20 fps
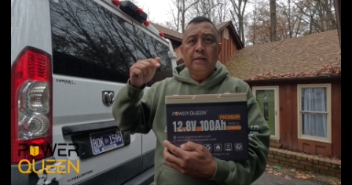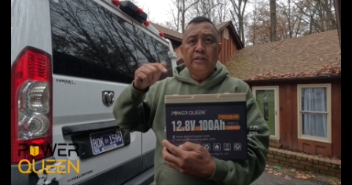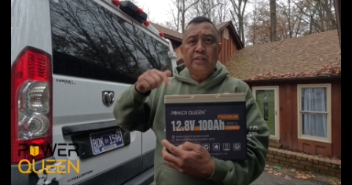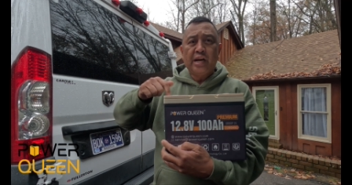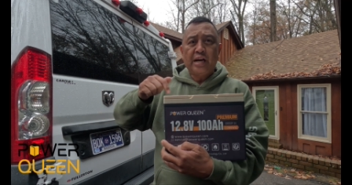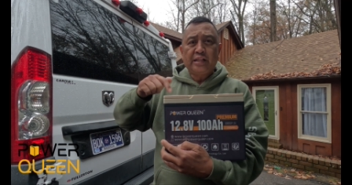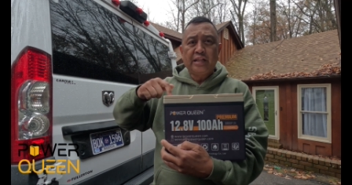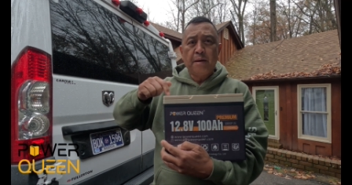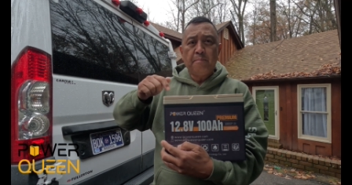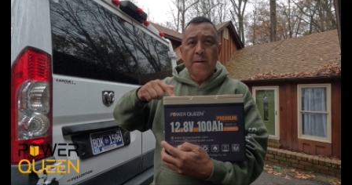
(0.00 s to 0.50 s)

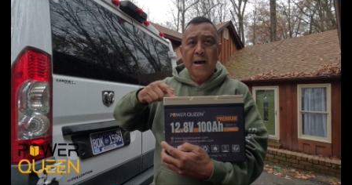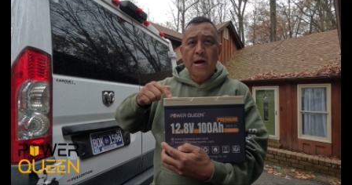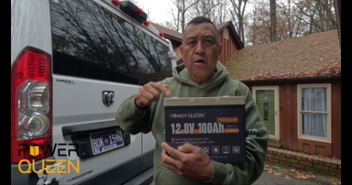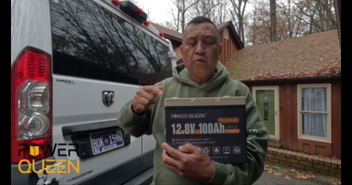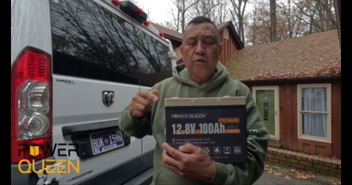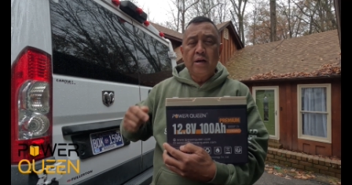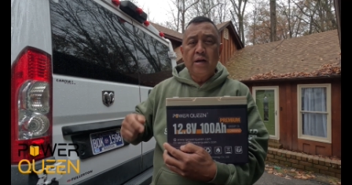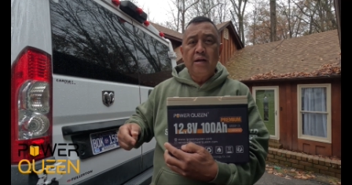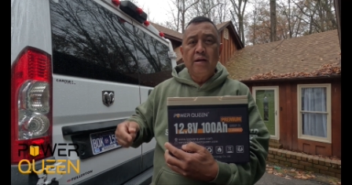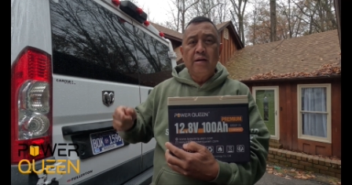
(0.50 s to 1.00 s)
check them
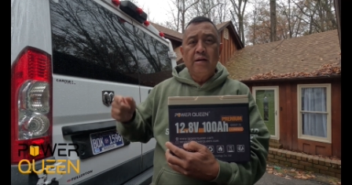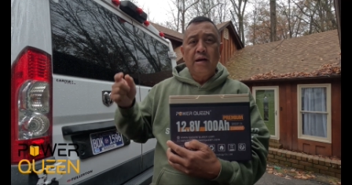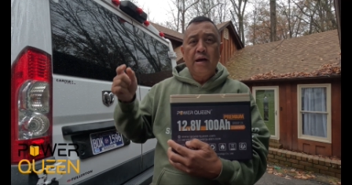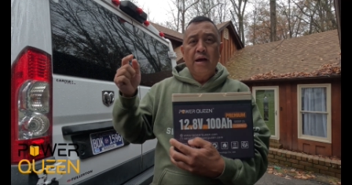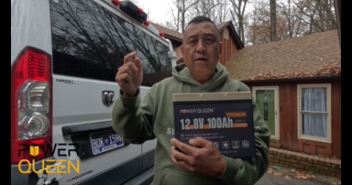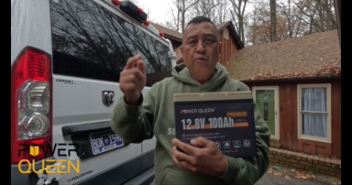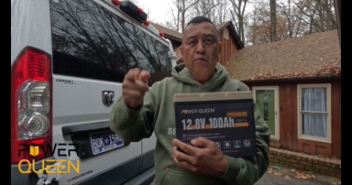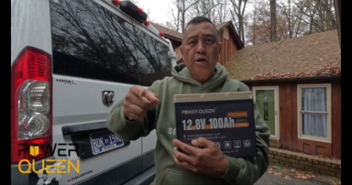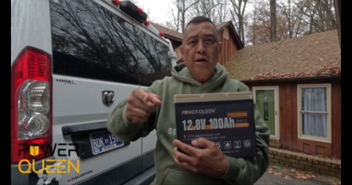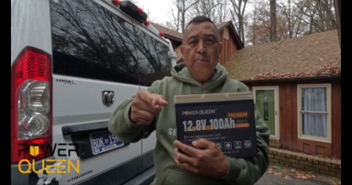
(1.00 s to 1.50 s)
out,
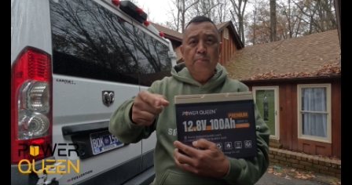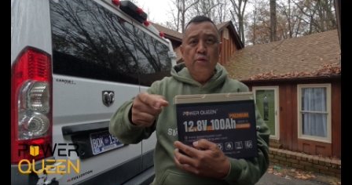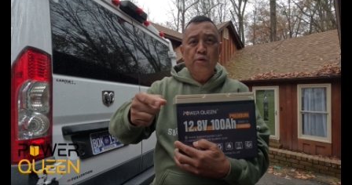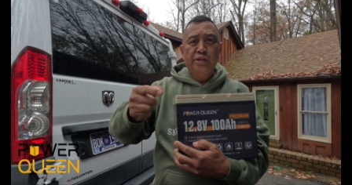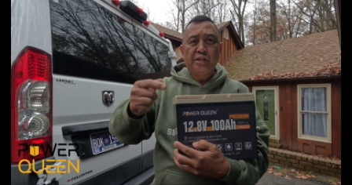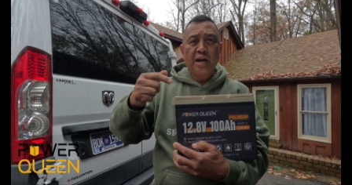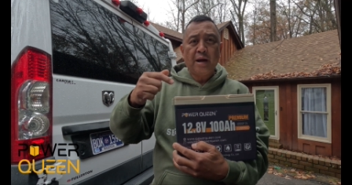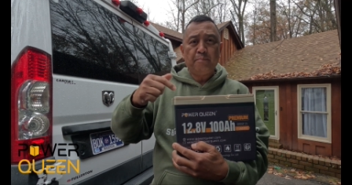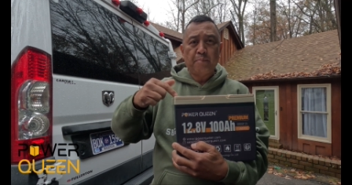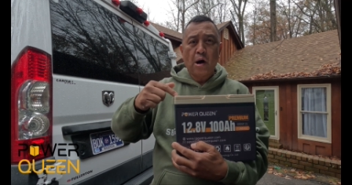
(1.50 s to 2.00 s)
and we
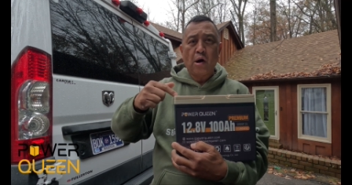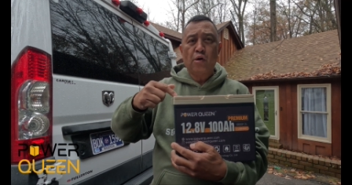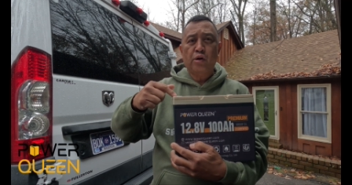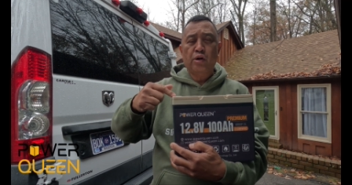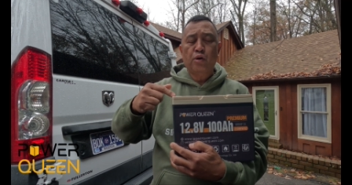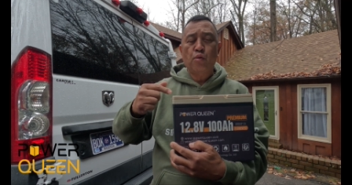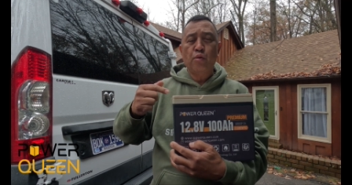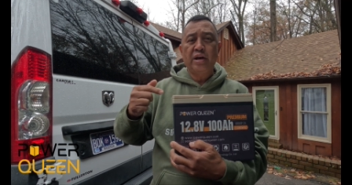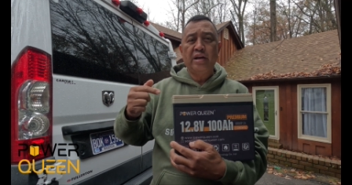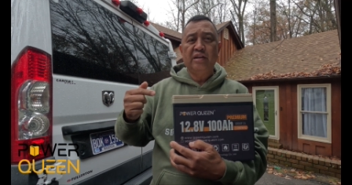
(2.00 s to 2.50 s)
appreciate Power
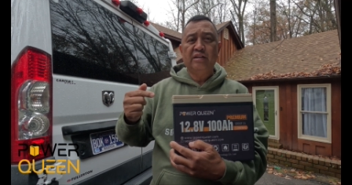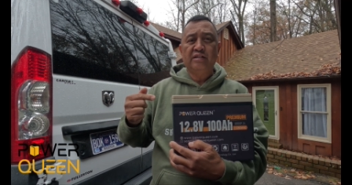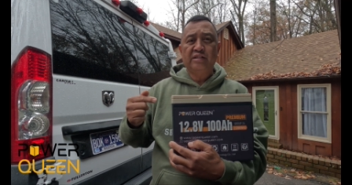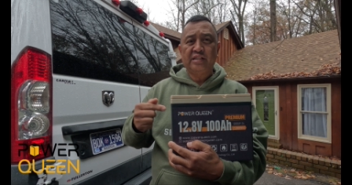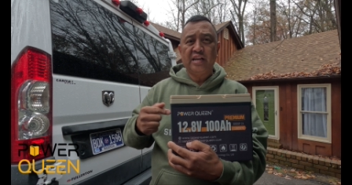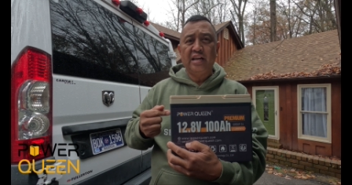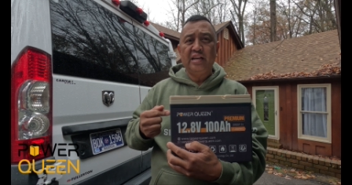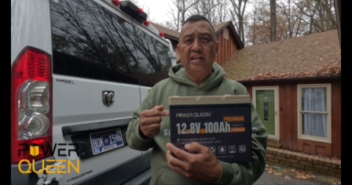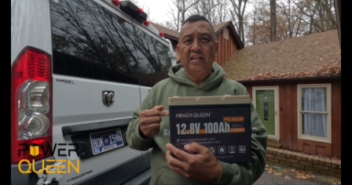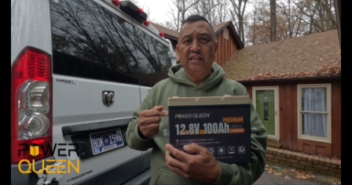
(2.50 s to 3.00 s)
Queen
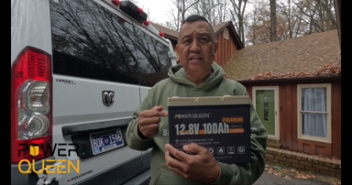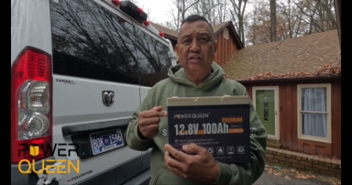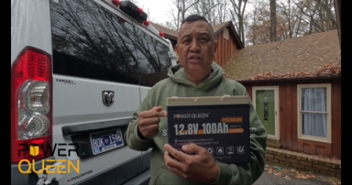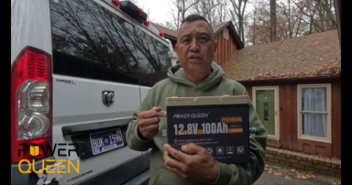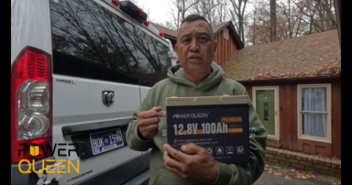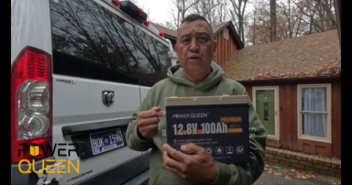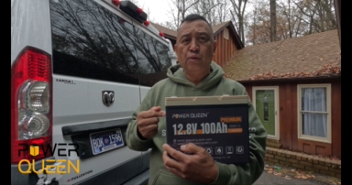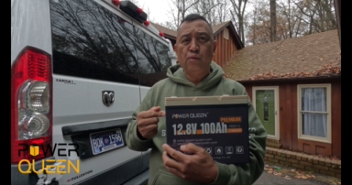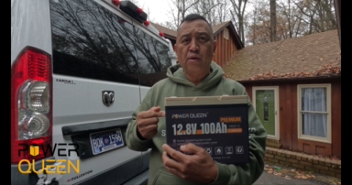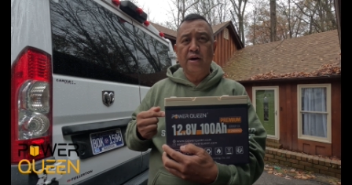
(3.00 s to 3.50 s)
sending
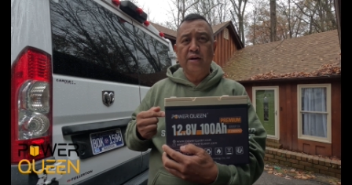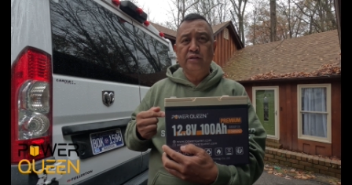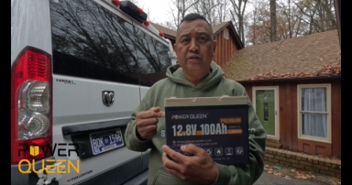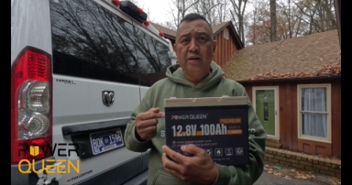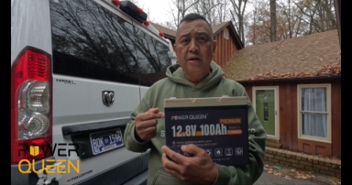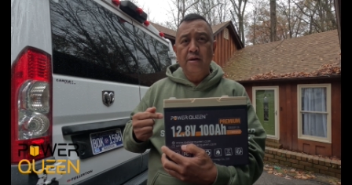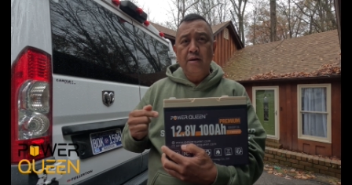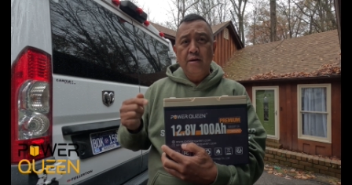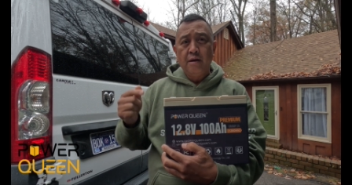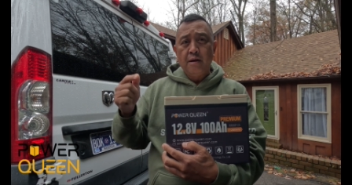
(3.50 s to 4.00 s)
this to us.